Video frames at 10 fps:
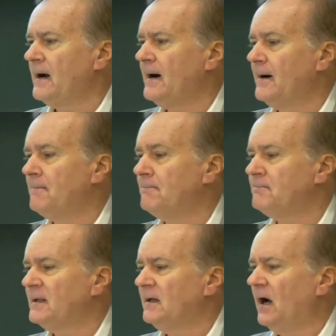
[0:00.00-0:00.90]
I
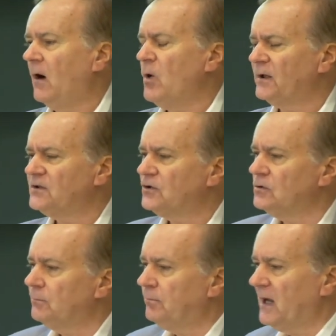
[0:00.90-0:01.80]
wanted
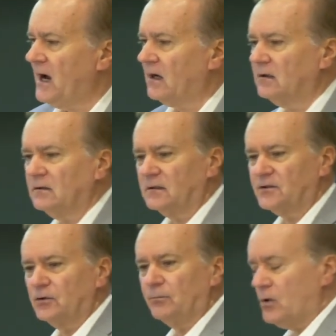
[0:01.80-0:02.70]
to plug
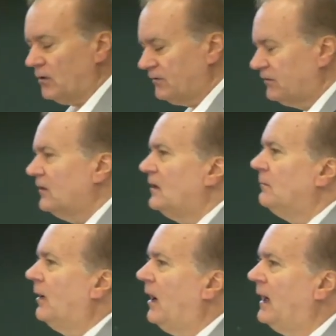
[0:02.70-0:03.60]
2 books
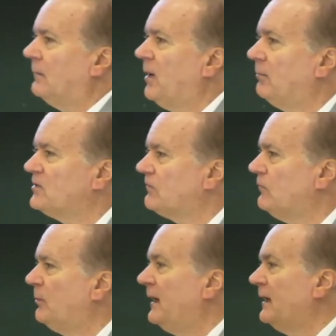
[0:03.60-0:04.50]
published
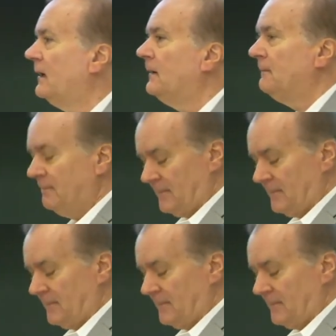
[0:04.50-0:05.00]
through Peter,